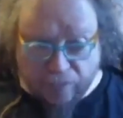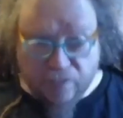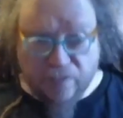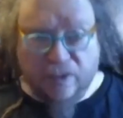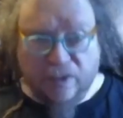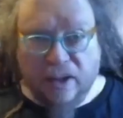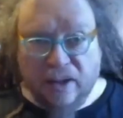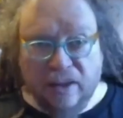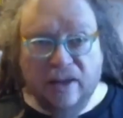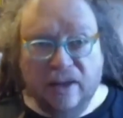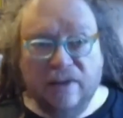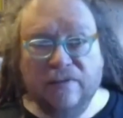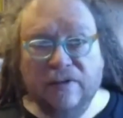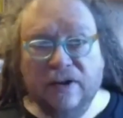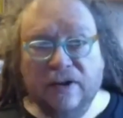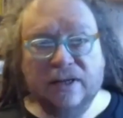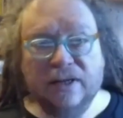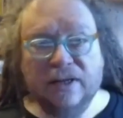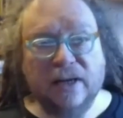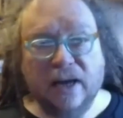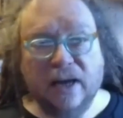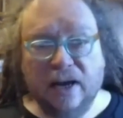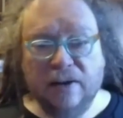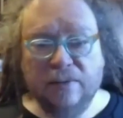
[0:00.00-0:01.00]
leaving
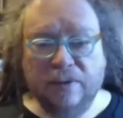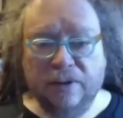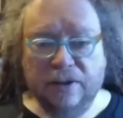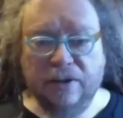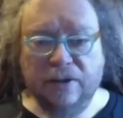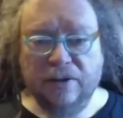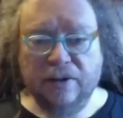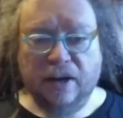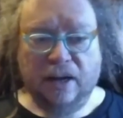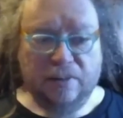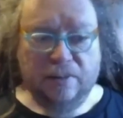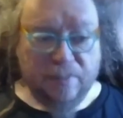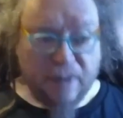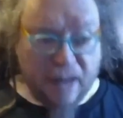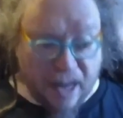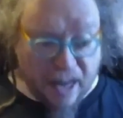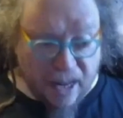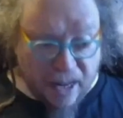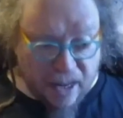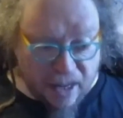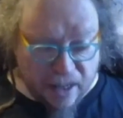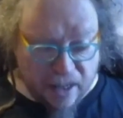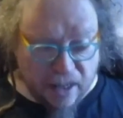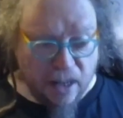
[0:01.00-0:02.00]
aside whether you get
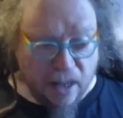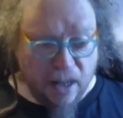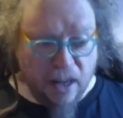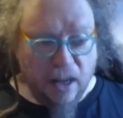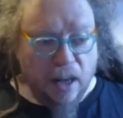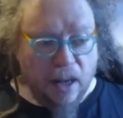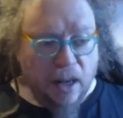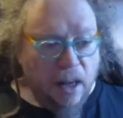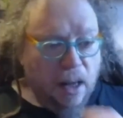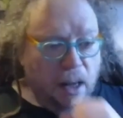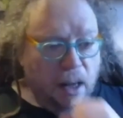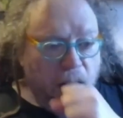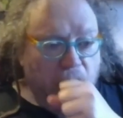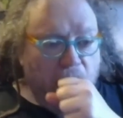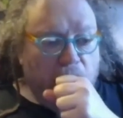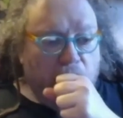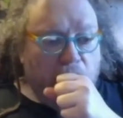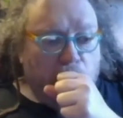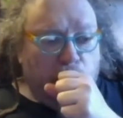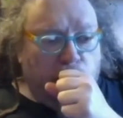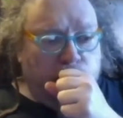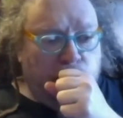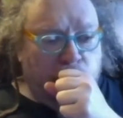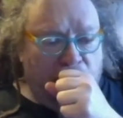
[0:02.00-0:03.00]
paid,
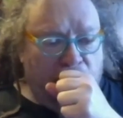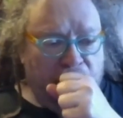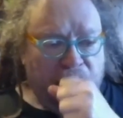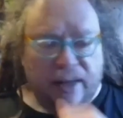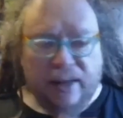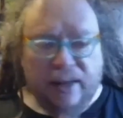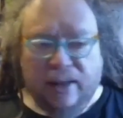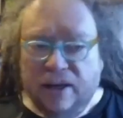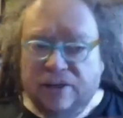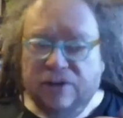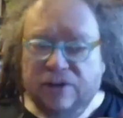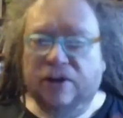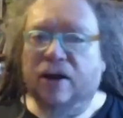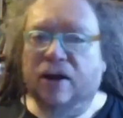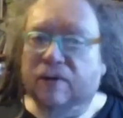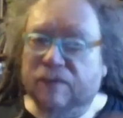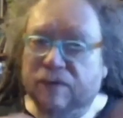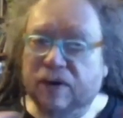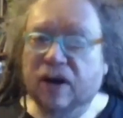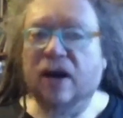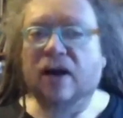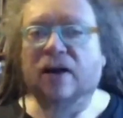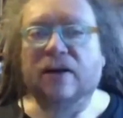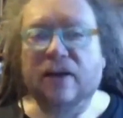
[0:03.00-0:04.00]
at least you'd have
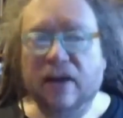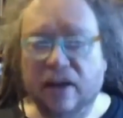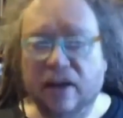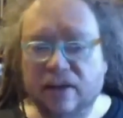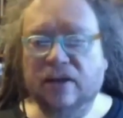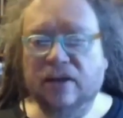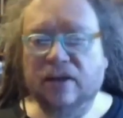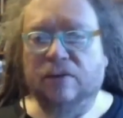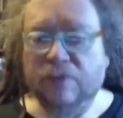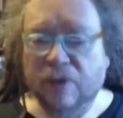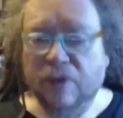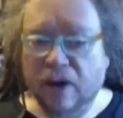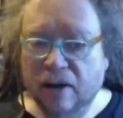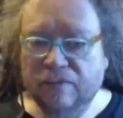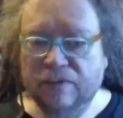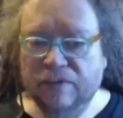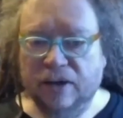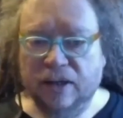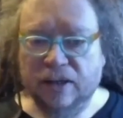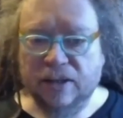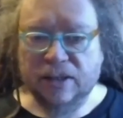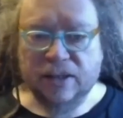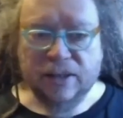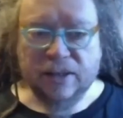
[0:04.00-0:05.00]
context and
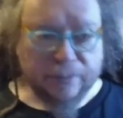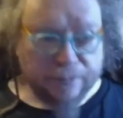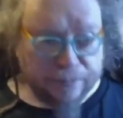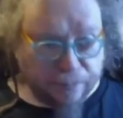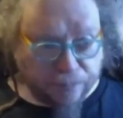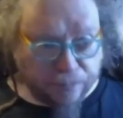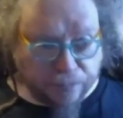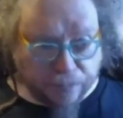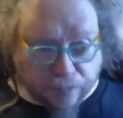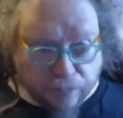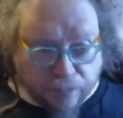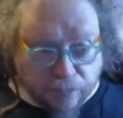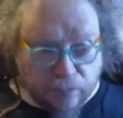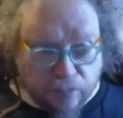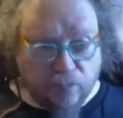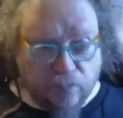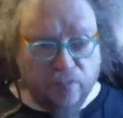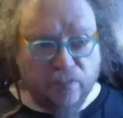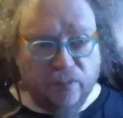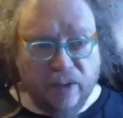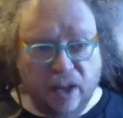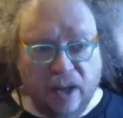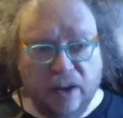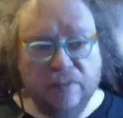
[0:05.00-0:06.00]
provenance.
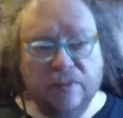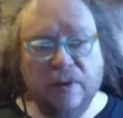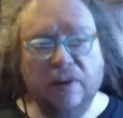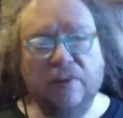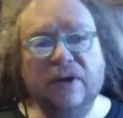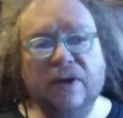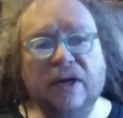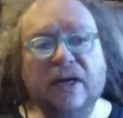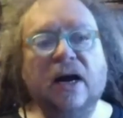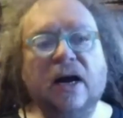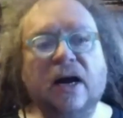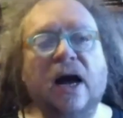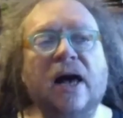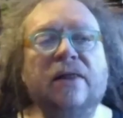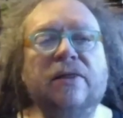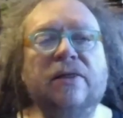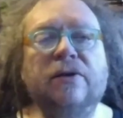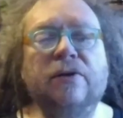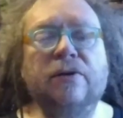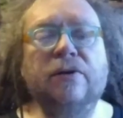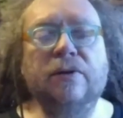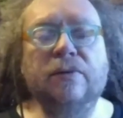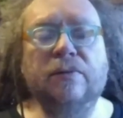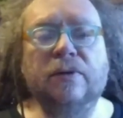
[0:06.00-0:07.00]
And what we got
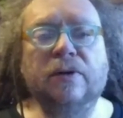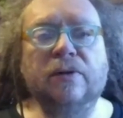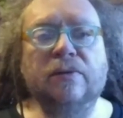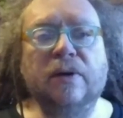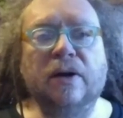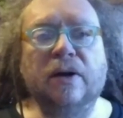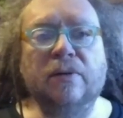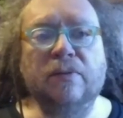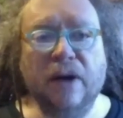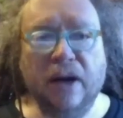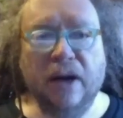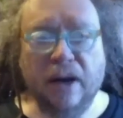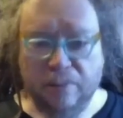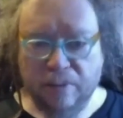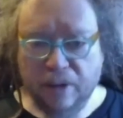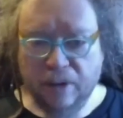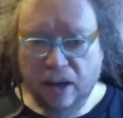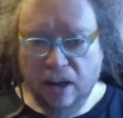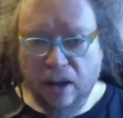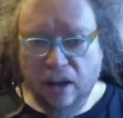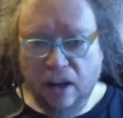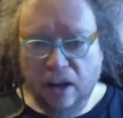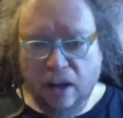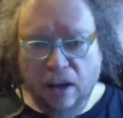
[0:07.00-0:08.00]
through the World Wide Web
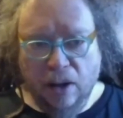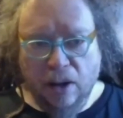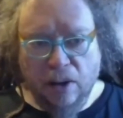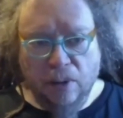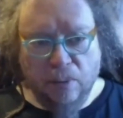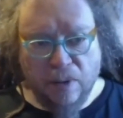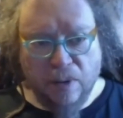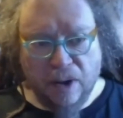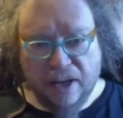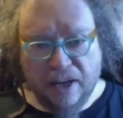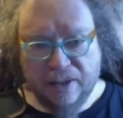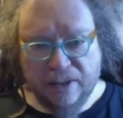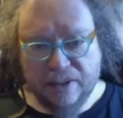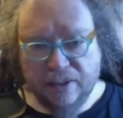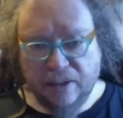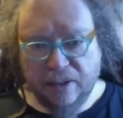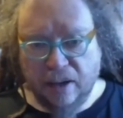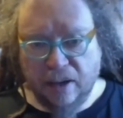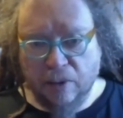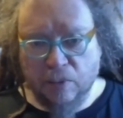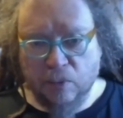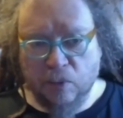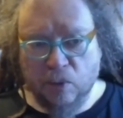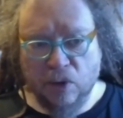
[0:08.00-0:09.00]
was
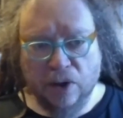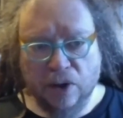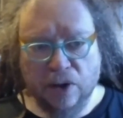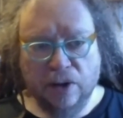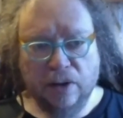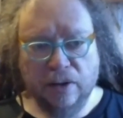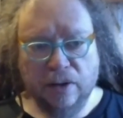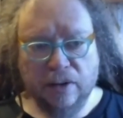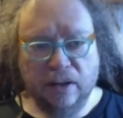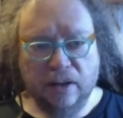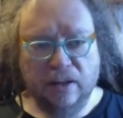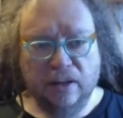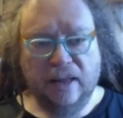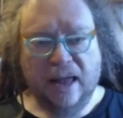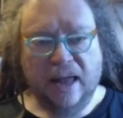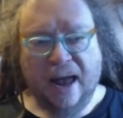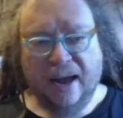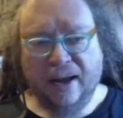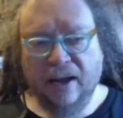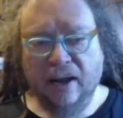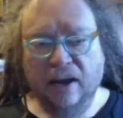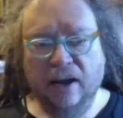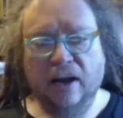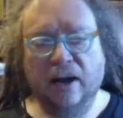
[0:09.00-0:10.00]
a world
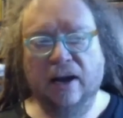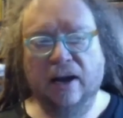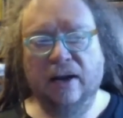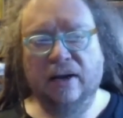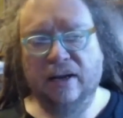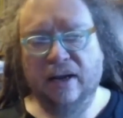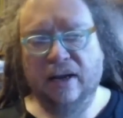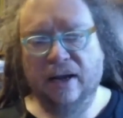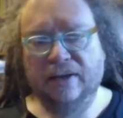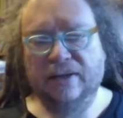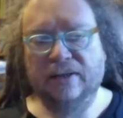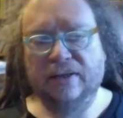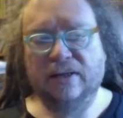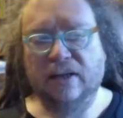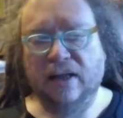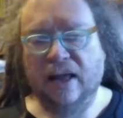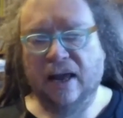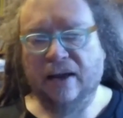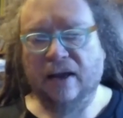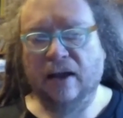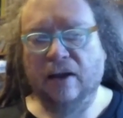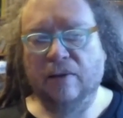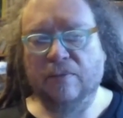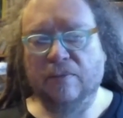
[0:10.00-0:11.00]
lacking context,
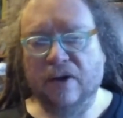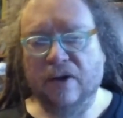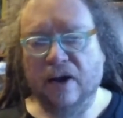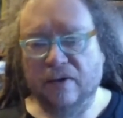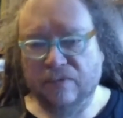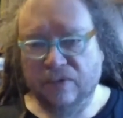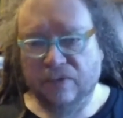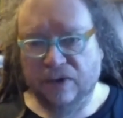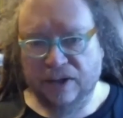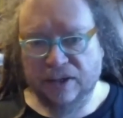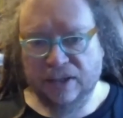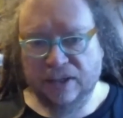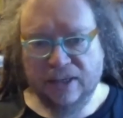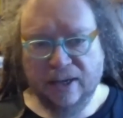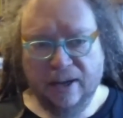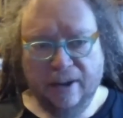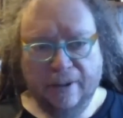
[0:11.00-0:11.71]
lacking provenance,